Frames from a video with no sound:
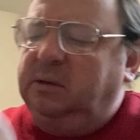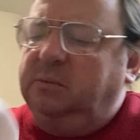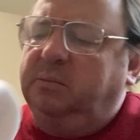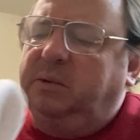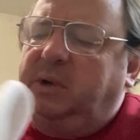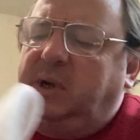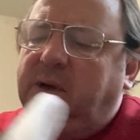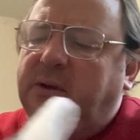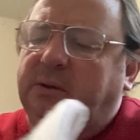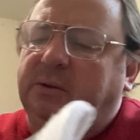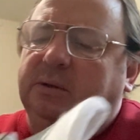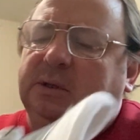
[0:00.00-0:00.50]

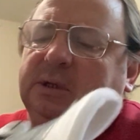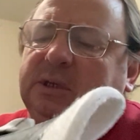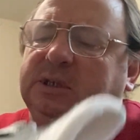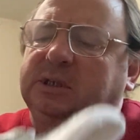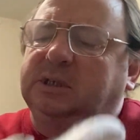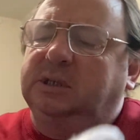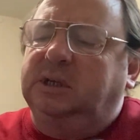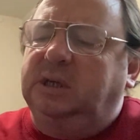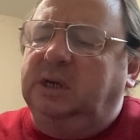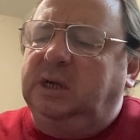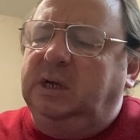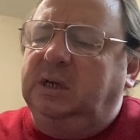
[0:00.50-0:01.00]
about these
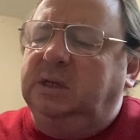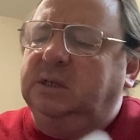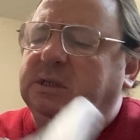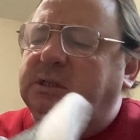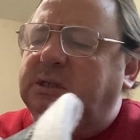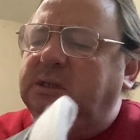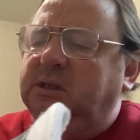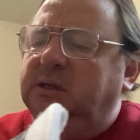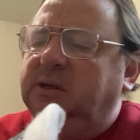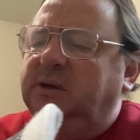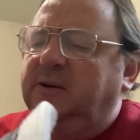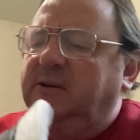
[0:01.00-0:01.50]

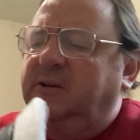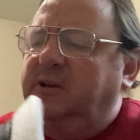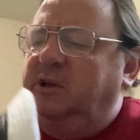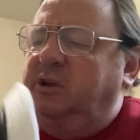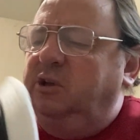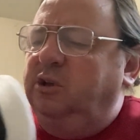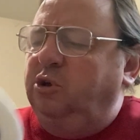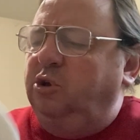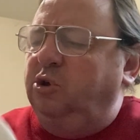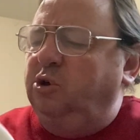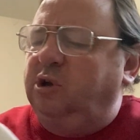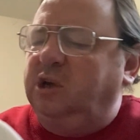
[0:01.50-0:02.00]
skates,
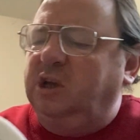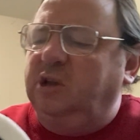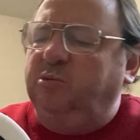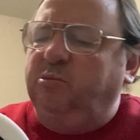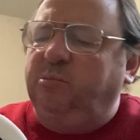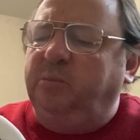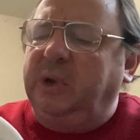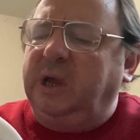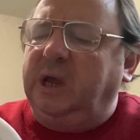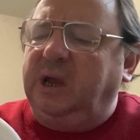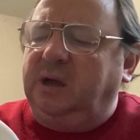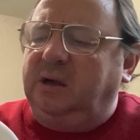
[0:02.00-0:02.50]
you can
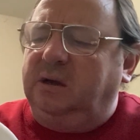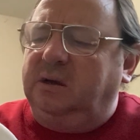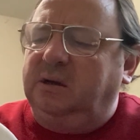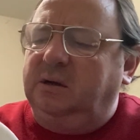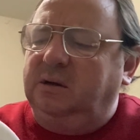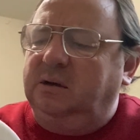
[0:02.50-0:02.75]
bake.